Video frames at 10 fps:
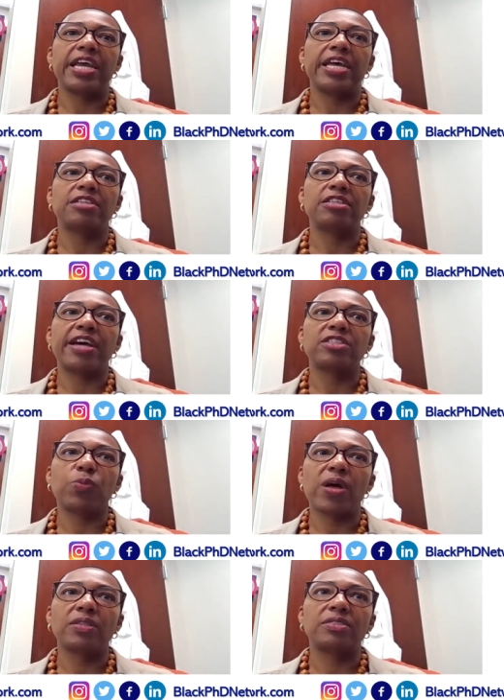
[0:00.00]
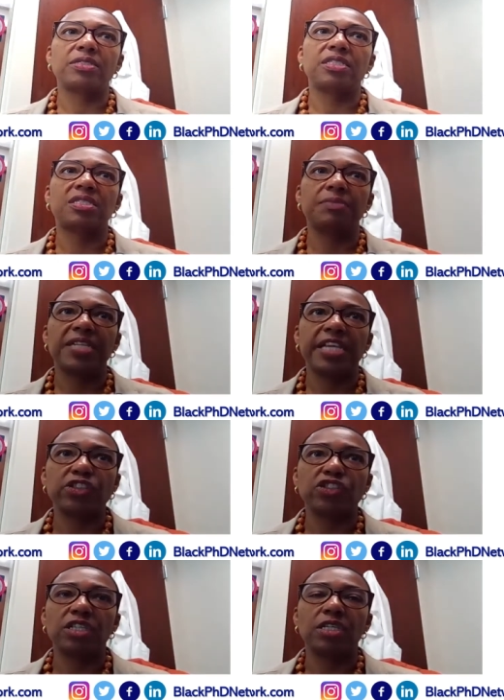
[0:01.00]
as, as well as
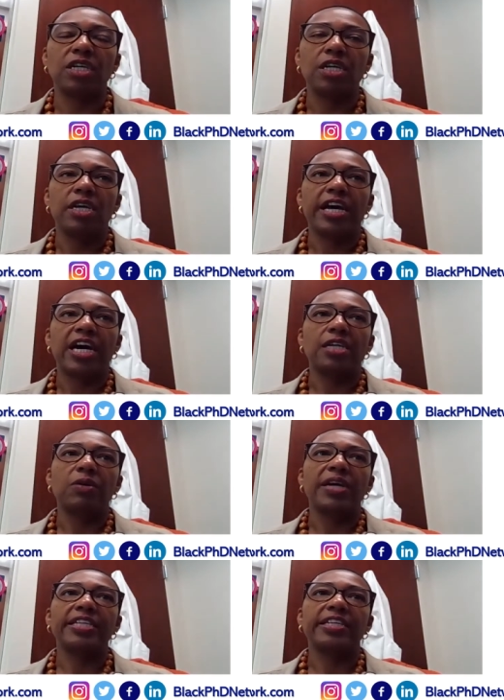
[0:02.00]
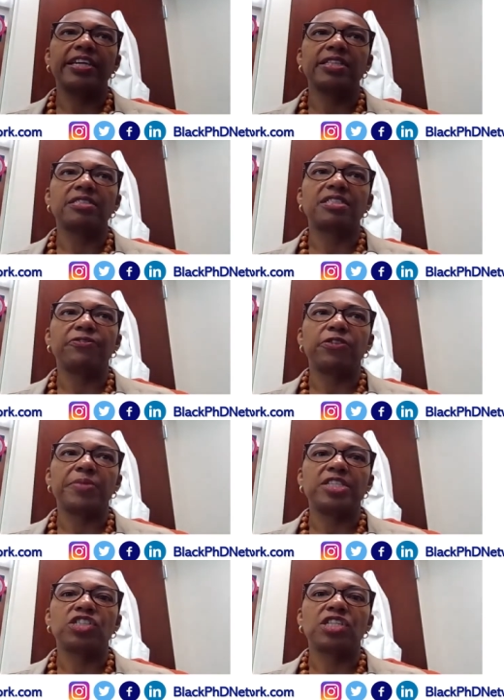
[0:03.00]
dissemination how do I get this
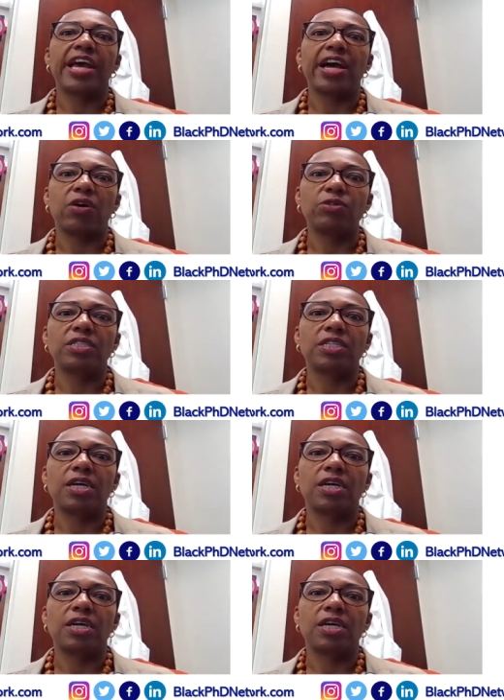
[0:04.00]
information out?